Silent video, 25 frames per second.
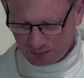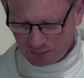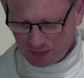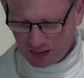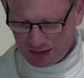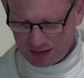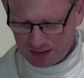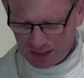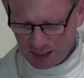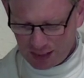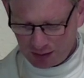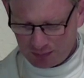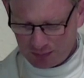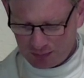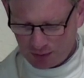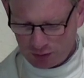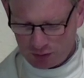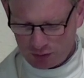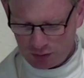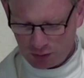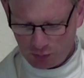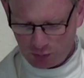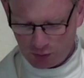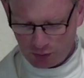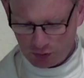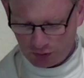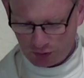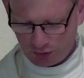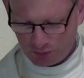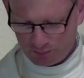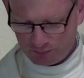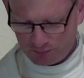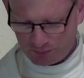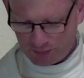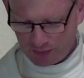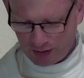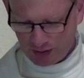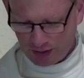Take him down to the water,
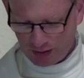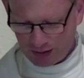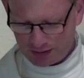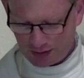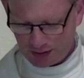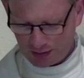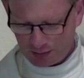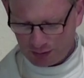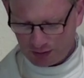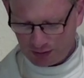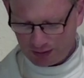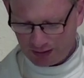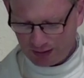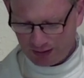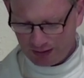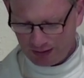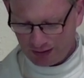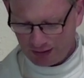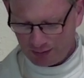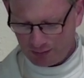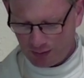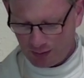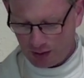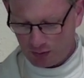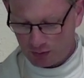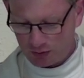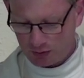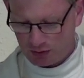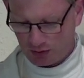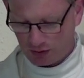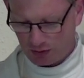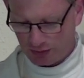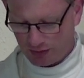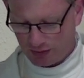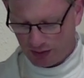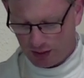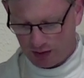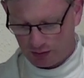and I will thin them out
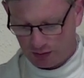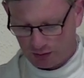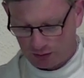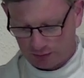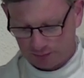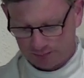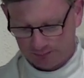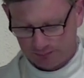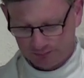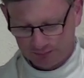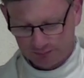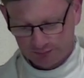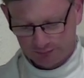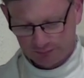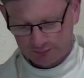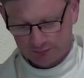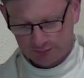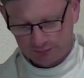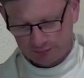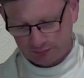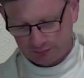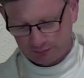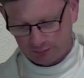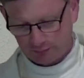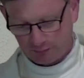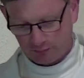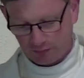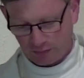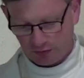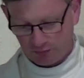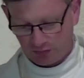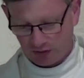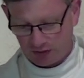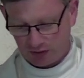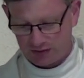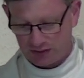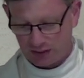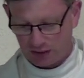there. If I
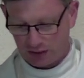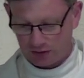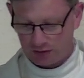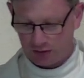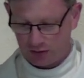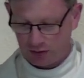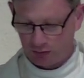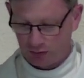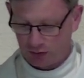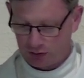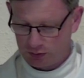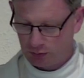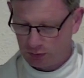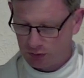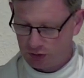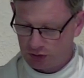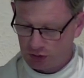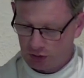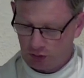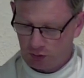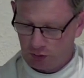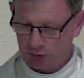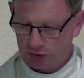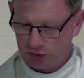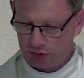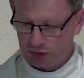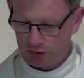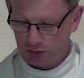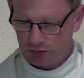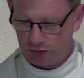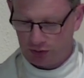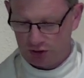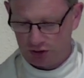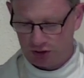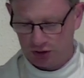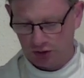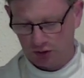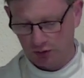say to you, this one is to go with you, he
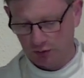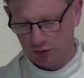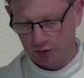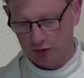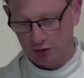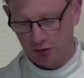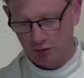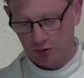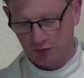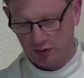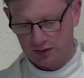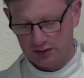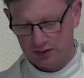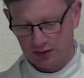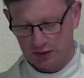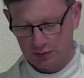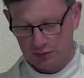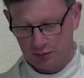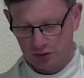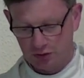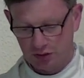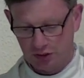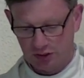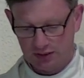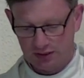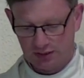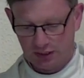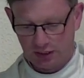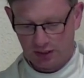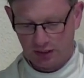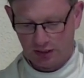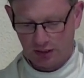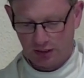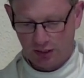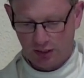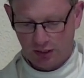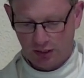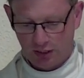shall go with you. If I say this one shall stay,
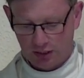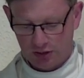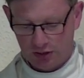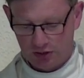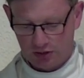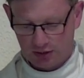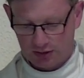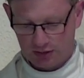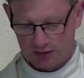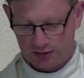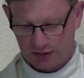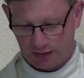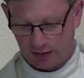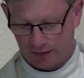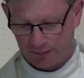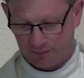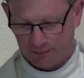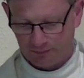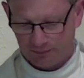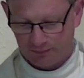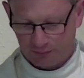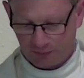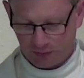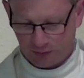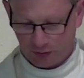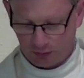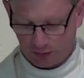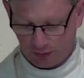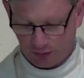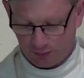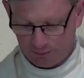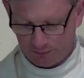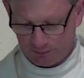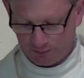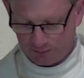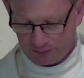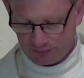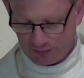he shall stay." Okay.
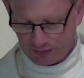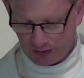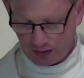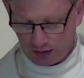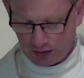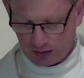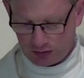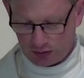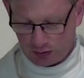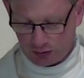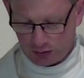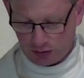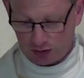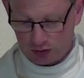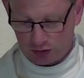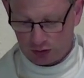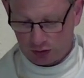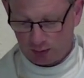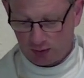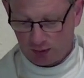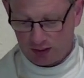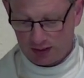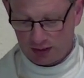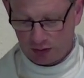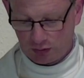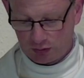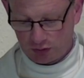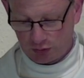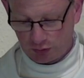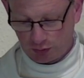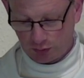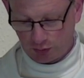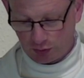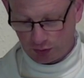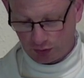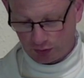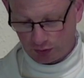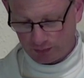So Gideon took the men down to the
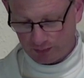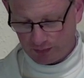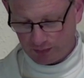water.